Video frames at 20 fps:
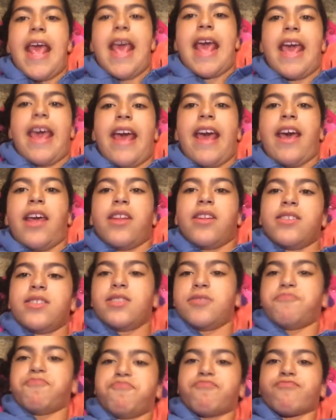
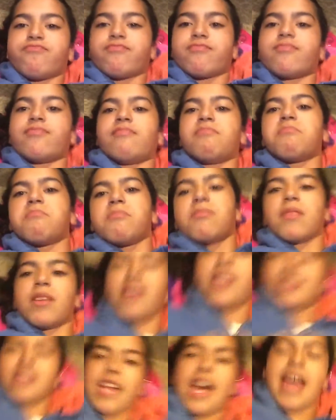and
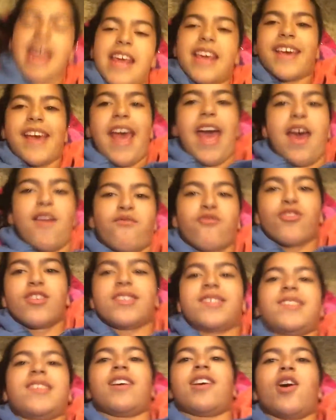like every
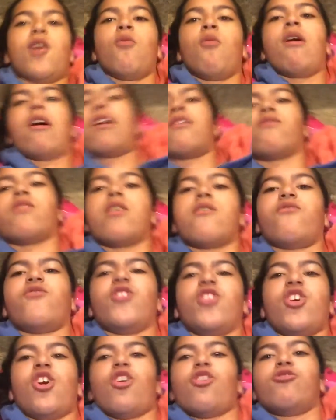single one of our
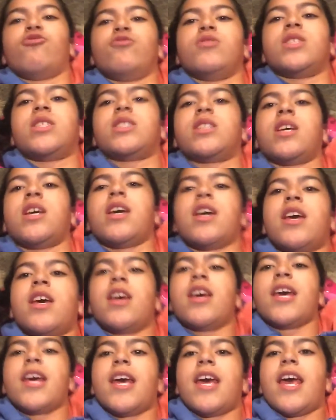videos.
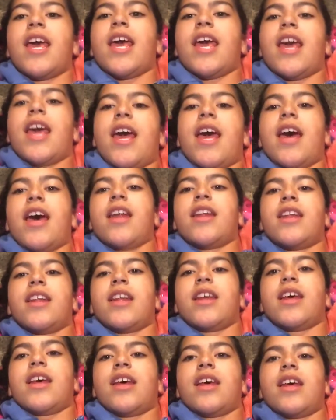And
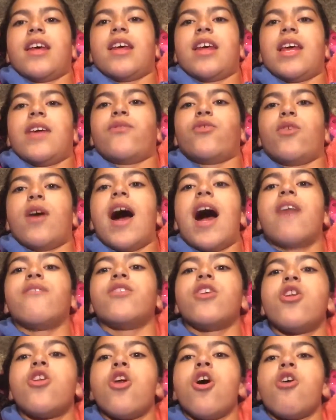if you
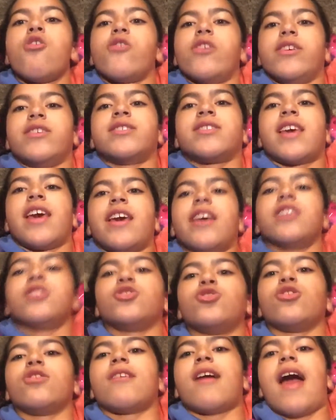haven't noticed, Kate
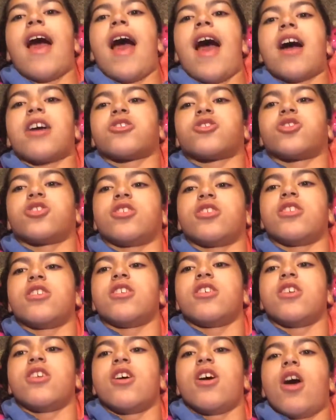and
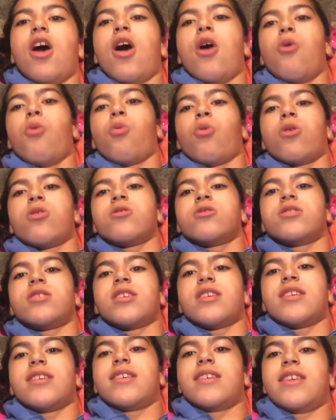actually weren't
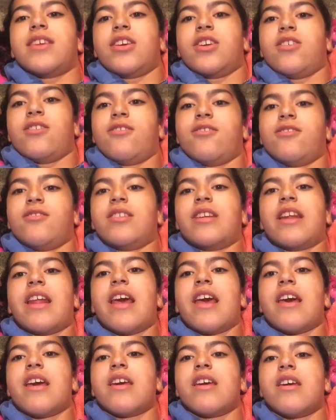here
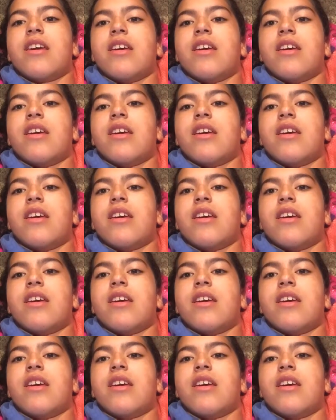today.